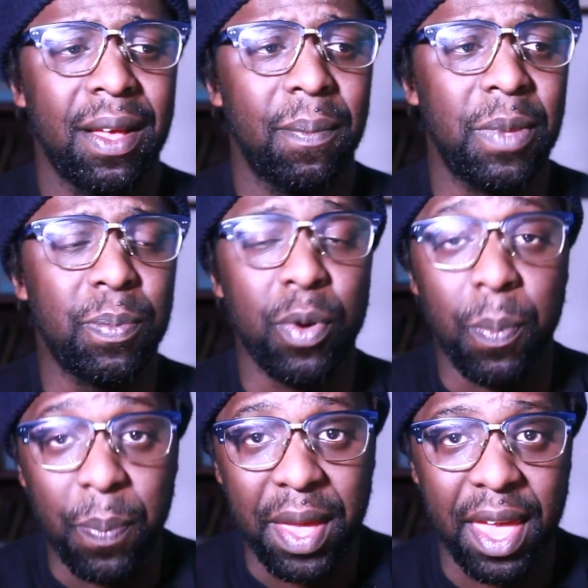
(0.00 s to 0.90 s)
be
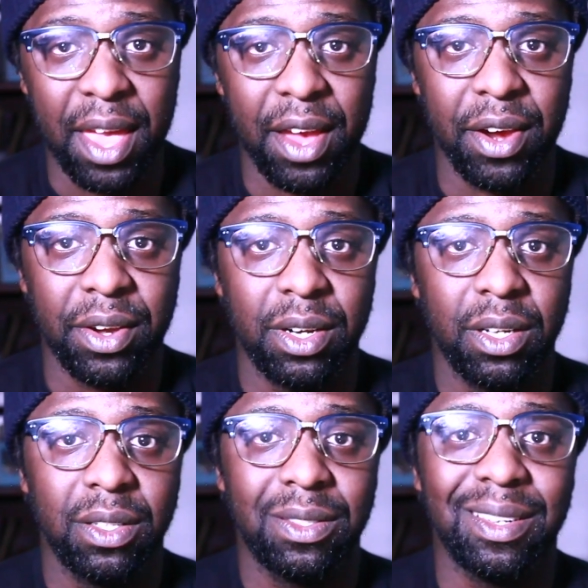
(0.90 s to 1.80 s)
prepared
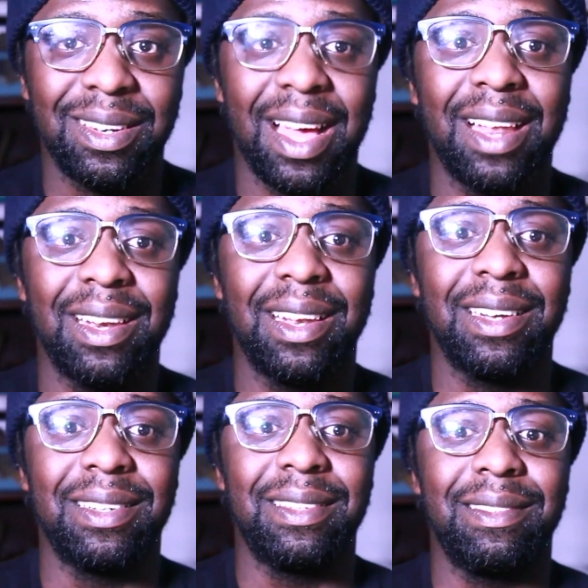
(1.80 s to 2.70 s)
to not let
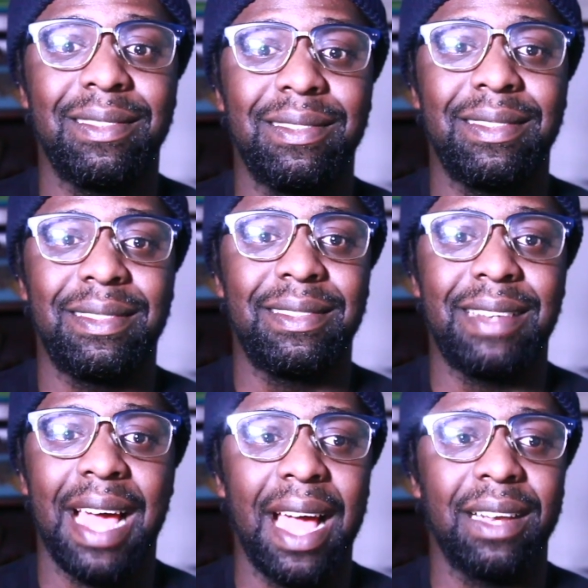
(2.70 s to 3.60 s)

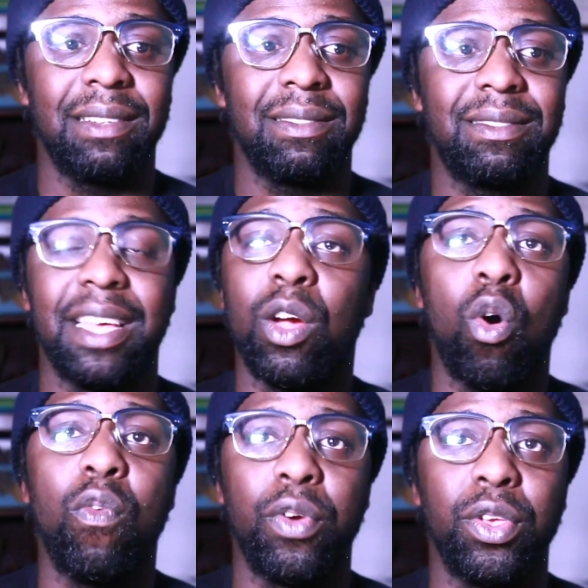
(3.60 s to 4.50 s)
that take
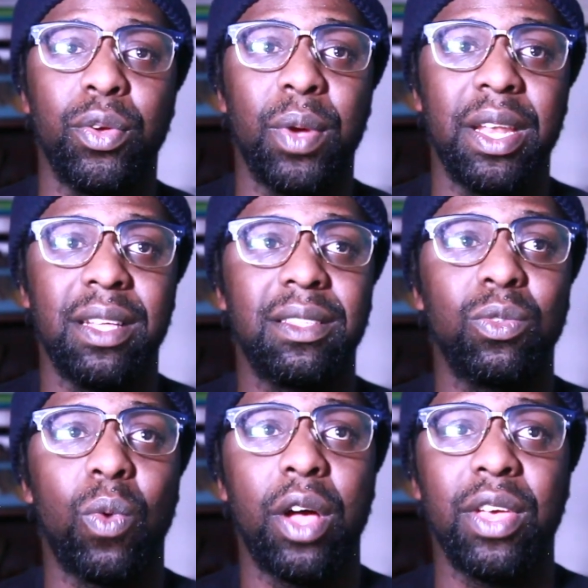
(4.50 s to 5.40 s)
over you. And this is
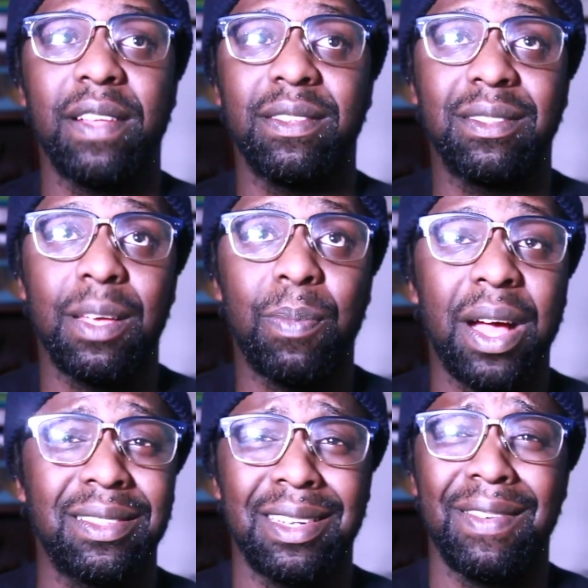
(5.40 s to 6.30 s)
why you have to stay
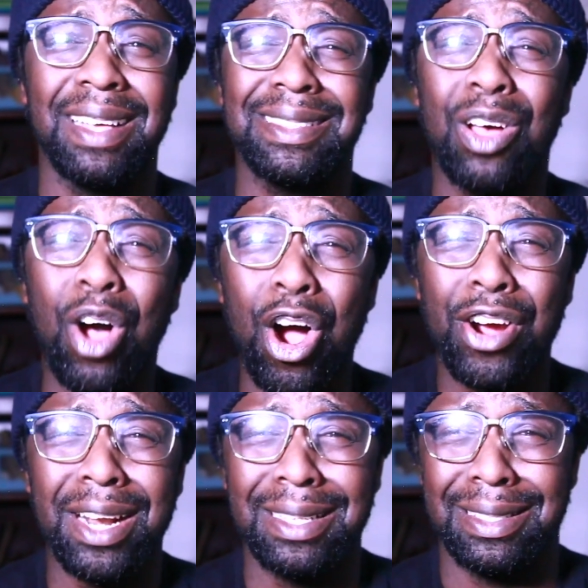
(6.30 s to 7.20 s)
positive. As
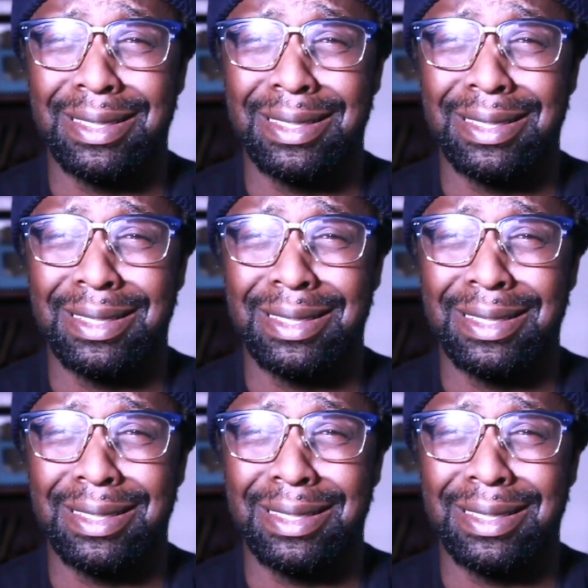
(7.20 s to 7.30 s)
hard as it